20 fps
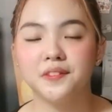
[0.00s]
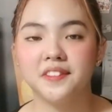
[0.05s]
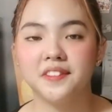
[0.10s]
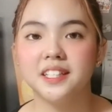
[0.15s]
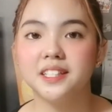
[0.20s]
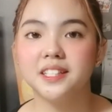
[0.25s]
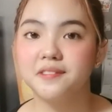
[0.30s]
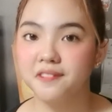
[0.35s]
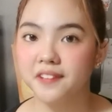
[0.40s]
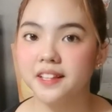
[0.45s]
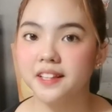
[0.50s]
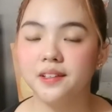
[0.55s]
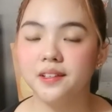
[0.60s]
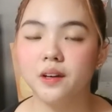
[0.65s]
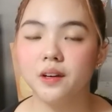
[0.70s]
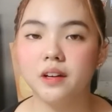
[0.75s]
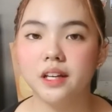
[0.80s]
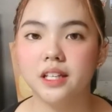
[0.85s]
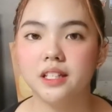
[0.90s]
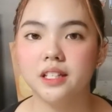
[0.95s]
This
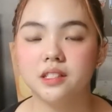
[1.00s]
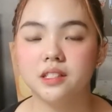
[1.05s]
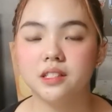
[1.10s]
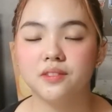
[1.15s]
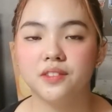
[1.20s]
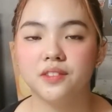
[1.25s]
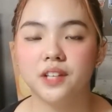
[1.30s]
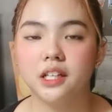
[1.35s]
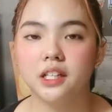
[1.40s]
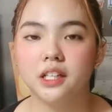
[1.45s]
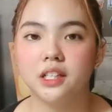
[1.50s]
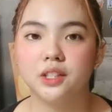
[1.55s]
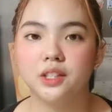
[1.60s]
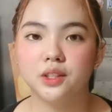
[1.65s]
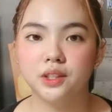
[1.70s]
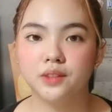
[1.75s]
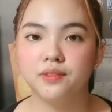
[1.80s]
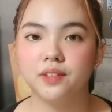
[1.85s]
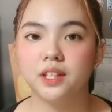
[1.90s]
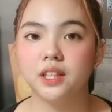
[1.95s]
video is a very
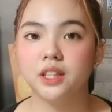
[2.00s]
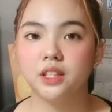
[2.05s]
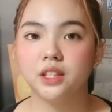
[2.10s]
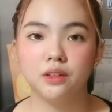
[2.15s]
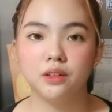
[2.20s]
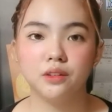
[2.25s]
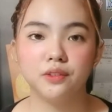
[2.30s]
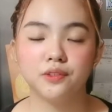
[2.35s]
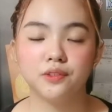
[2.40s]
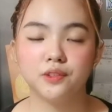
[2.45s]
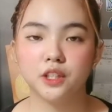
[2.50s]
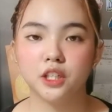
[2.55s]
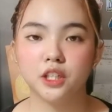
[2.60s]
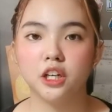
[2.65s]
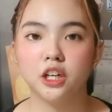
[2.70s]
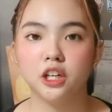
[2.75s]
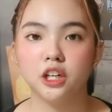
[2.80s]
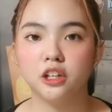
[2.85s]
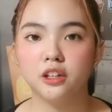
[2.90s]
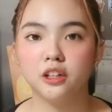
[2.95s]
good video for
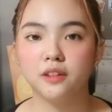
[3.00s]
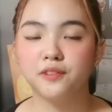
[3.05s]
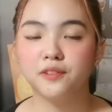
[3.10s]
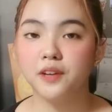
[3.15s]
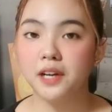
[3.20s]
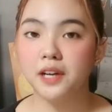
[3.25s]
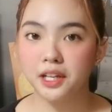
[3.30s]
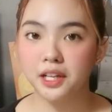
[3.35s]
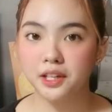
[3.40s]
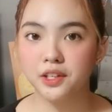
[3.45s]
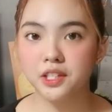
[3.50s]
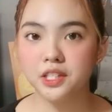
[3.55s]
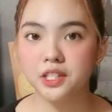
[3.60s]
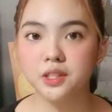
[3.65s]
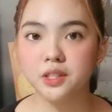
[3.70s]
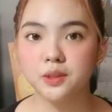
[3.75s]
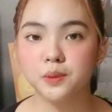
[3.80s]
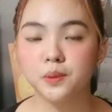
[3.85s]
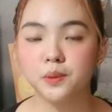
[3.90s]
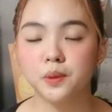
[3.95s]
all
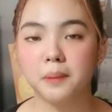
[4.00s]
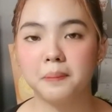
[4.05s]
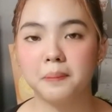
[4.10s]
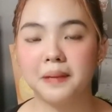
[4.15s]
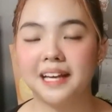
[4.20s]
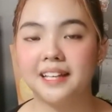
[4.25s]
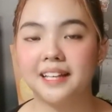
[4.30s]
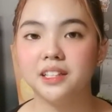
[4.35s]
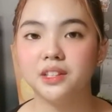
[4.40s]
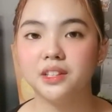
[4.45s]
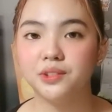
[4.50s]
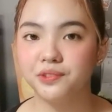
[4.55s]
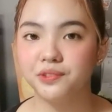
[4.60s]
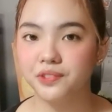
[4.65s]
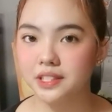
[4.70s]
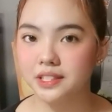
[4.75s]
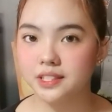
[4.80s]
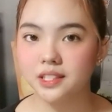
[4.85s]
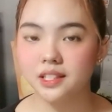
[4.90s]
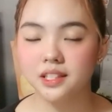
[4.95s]
foreigners who are planning to
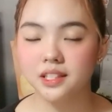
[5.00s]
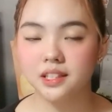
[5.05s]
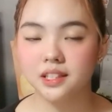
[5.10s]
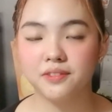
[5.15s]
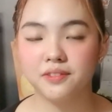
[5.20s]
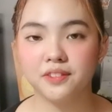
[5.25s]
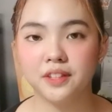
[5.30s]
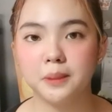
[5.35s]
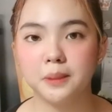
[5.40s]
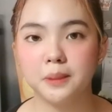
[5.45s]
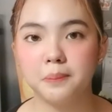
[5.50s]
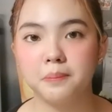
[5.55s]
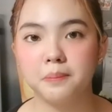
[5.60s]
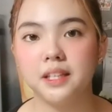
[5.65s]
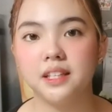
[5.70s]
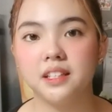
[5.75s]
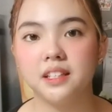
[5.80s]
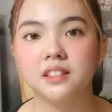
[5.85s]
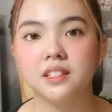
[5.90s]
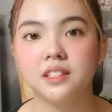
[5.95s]
visit in the
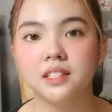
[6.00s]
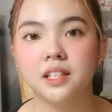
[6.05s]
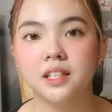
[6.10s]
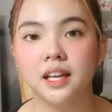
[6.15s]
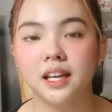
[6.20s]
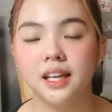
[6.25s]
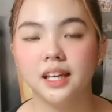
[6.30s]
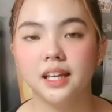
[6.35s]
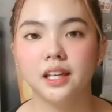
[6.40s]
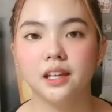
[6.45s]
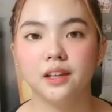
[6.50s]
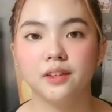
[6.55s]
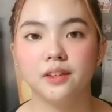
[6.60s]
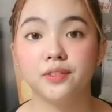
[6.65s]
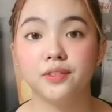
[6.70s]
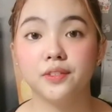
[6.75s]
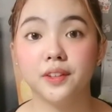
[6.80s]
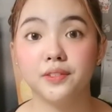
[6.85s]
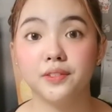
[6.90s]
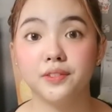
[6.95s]
Philippines if
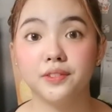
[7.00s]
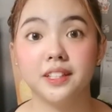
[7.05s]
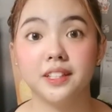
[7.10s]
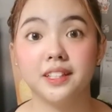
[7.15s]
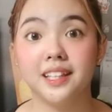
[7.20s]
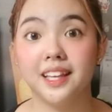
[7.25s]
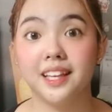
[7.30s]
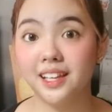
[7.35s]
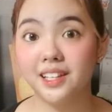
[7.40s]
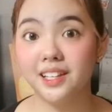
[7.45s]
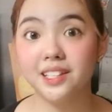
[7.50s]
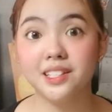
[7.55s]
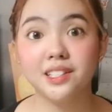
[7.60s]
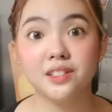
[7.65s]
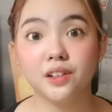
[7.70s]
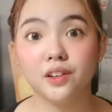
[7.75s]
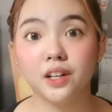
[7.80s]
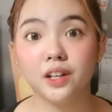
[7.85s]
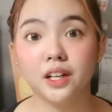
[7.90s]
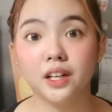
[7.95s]
the
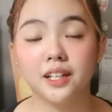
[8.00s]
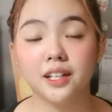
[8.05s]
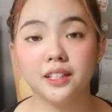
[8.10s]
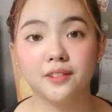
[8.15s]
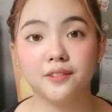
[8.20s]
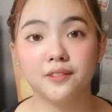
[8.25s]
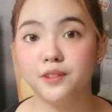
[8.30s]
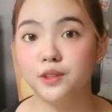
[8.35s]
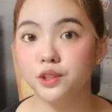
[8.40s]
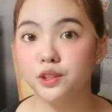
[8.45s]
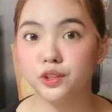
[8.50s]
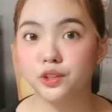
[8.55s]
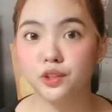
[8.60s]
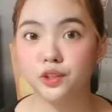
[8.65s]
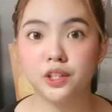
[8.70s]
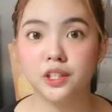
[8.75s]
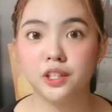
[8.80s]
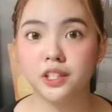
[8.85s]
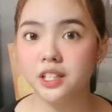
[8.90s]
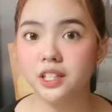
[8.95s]
days or the
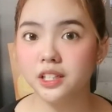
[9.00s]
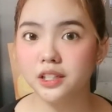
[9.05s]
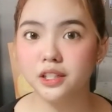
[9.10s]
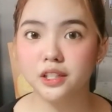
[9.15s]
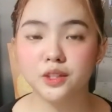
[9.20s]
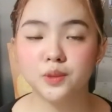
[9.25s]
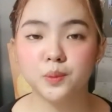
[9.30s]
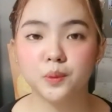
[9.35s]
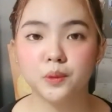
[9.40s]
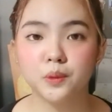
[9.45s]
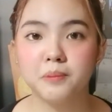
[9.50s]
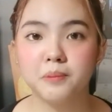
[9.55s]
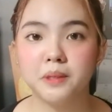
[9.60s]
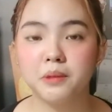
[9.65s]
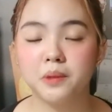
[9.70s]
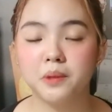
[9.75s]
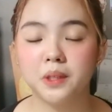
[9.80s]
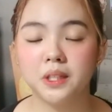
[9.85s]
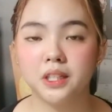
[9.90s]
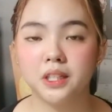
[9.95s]
future years will be
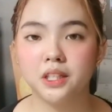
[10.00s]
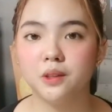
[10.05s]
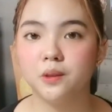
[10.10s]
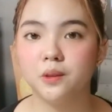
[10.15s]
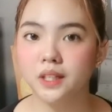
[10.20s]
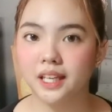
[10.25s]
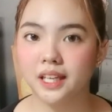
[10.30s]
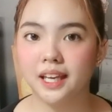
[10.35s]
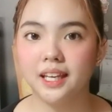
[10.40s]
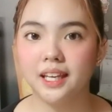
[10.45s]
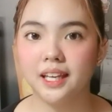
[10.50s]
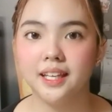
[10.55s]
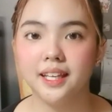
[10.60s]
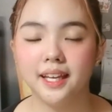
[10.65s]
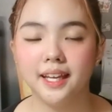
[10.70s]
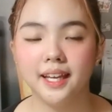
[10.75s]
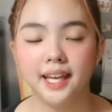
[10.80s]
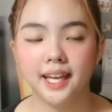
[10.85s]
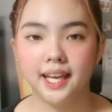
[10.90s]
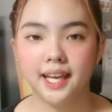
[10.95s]
really okay
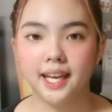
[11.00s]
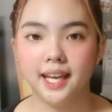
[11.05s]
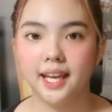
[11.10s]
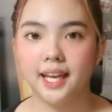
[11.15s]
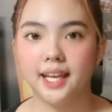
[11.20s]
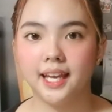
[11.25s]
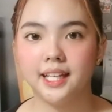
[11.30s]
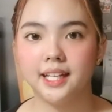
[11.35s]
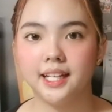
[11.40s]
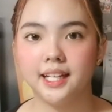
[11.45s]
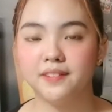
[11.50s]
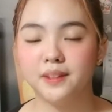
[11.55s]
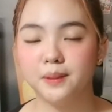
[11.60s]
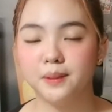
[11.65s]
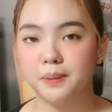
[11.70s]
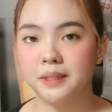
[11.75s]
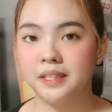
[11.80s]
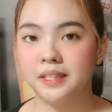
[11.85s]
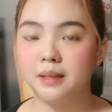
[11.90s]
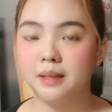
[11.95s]
and if the
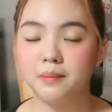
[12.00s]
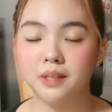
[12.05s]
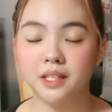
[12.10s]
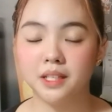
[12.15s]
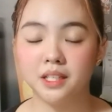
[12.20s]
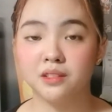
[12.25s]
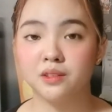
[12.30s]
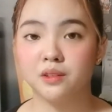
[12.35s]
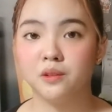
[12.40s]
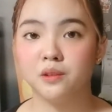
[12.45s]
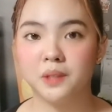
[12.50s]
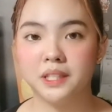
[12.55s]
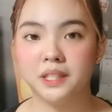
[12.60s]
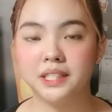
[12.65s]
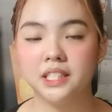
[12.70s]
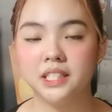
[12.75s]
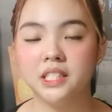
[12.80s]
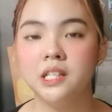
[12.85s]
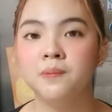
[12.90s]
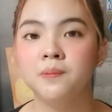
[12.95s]
pandemic is
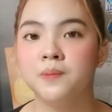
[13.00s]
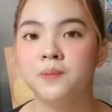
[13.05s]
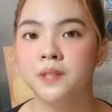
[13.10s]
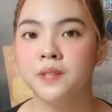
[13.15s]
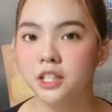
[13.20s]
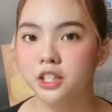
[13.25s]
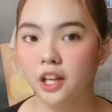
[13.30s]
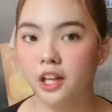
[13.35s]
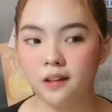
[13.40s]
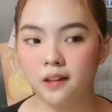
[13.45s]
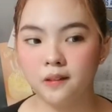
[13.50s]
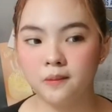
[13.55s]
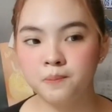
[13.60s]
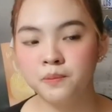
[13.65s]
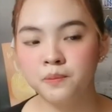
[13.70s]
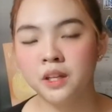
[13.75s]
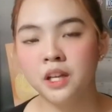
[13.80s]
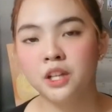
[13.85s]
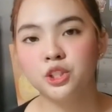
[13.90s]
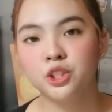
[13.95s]
already done.
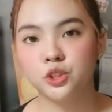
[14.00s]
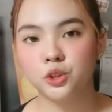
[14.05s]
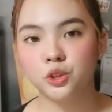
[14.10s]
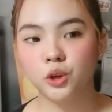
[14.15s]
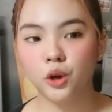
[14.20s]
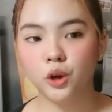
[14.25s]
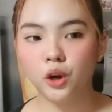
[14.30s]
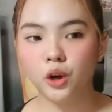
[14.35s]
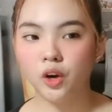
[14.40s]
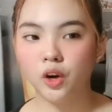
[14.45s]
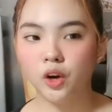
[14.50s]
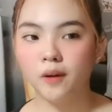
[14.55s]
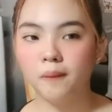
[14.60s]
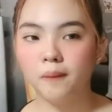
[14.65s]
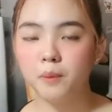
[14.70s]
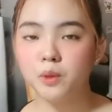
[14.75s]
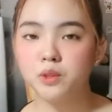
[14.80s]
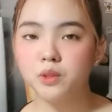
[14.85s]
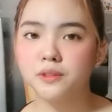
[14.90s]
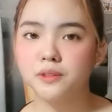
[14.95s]
So
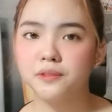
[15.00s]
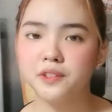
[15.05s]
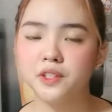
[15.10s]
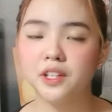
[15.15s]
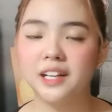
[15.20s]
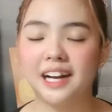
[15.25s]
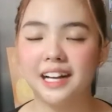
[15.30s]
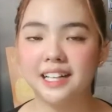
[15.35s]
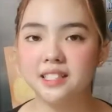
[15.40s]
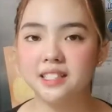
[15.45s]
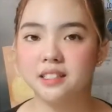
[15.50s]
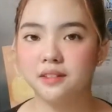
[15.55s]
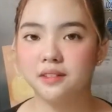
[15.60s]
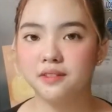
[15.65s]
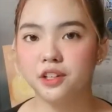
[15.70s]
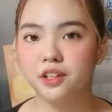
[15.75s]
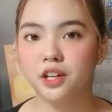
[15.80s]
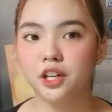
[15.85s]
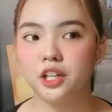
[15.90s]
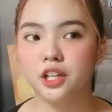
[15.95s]
most of you guys
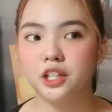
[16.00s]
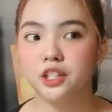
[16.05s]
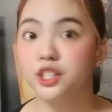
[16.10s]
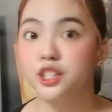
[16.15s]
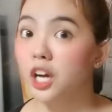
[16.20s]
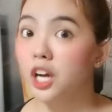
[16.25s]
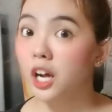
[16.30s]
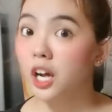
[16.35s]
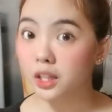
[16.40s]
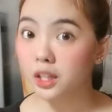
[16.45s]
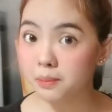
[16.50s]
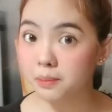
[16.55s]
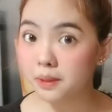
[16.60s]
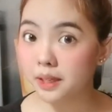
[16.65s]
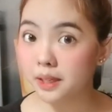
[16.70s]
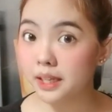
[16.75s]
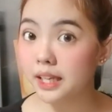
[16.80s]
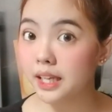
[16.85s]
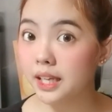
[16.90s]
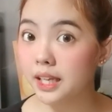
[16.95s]
have heard
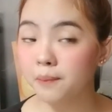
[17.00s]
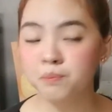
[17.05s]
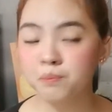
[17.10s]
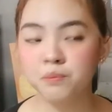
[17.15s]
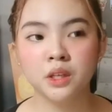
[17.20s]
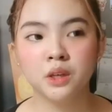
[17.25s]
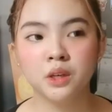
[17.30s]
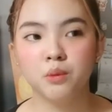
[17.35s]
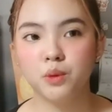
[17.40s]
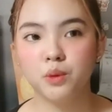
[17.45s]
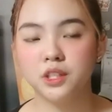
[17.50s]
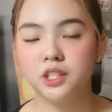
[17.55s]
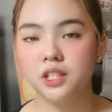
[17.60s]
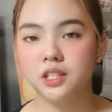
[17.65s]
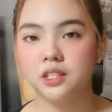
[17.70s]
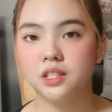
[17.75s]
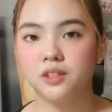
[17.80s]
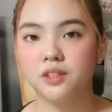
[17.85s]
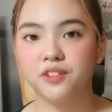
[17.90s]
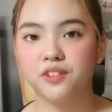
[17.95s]
Jollibee, which
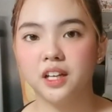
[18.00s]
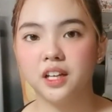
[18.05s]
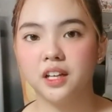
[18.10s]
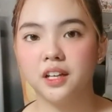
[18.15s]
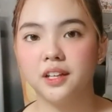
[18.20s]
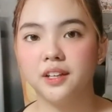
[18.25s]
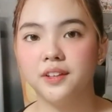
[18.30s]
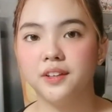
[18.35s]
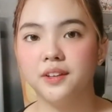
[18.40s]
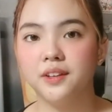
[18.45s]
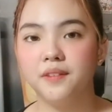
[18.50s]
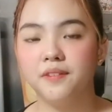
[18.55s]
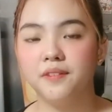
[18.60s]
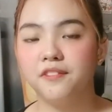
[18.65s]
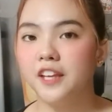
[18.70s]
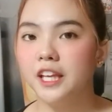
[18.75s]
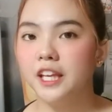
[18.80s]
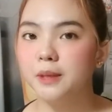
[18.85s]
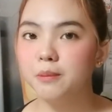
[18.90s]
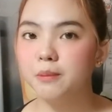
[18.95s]
is a very
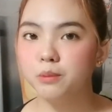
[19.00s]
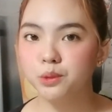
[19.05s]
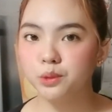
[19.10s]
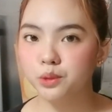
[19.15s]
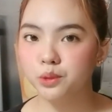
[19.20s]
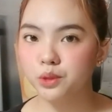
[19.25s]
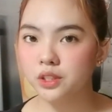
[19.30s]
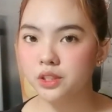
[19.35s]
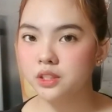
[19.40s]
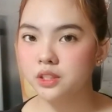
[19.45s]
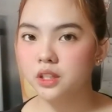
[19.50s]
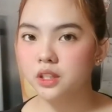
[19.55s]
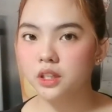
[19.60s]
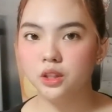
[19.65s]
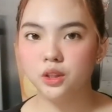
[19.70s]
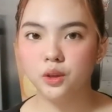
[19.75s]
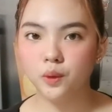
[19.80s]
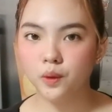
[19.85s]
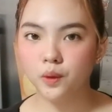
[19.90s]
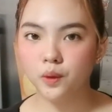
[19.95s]
famous
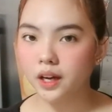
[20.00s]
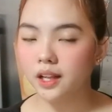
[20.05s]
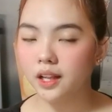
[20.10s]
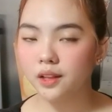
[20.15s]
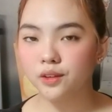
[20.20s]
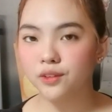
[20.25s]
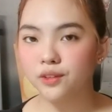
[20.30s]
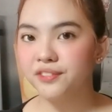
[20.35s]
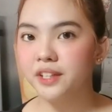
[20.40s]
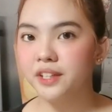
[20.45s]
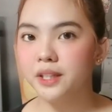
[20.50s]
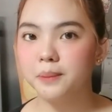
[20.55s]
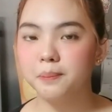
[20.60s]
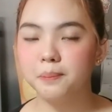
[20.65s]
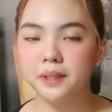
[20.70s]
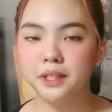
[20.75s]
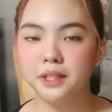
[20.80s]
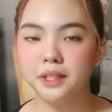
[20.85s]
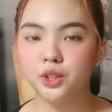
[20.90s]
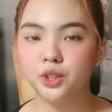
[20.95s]
local or
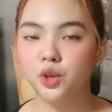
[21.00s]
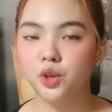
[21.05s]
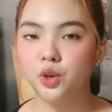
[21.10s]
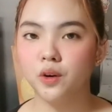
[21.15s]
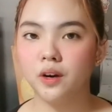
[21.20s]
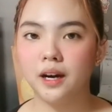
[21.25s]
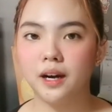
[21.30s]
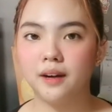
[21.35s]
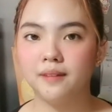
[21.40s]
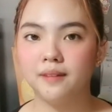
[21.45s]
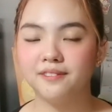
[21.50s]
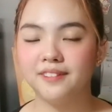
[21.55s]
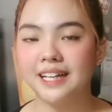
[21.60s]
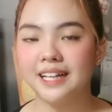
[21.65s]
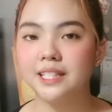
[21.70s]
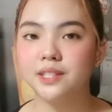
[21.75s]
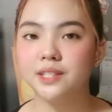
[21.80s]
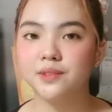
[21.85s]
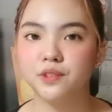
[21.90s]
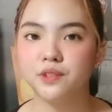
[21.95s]
Filipino
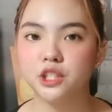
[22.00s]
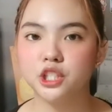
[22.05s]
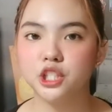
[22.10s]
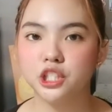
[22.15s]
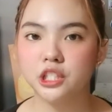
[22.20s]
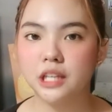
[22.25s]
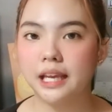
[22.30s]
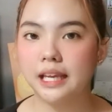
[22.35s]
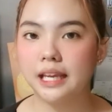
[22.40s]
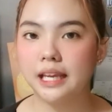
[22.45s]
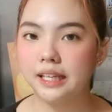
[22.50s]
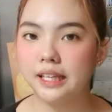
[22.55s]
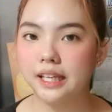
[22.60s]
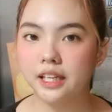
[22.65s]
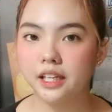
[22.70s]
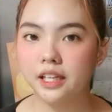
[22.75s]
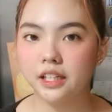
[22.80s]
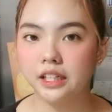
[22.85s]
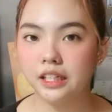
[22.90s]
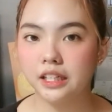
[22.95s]
fast food chain
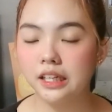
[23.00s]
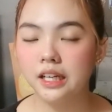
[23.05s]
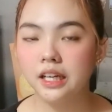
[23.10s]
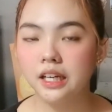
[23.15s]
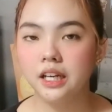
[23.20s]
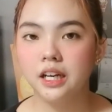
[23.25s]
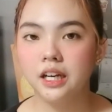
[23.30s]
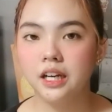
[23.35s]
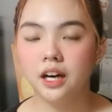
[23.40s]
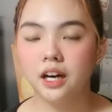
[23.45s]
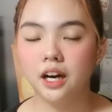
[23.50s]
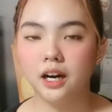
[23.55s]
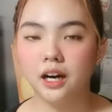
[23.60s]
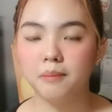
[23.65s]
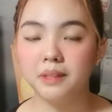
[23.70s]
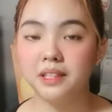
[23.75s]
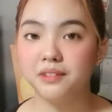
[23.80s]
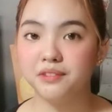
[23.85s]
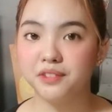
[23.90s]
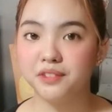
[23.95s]
here
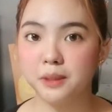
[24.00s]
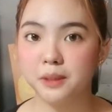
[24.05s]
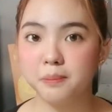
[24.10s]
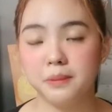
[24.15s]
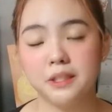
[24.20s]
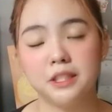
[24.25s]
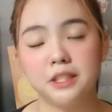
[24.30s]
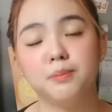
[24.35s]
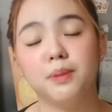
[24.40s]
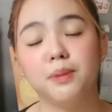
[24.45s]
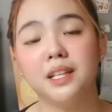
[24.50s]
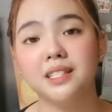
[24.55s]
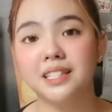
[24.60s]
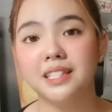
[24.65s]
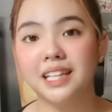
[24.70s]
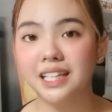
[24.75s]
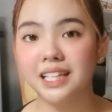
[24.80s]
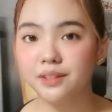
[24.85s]
in the Philippines. But aside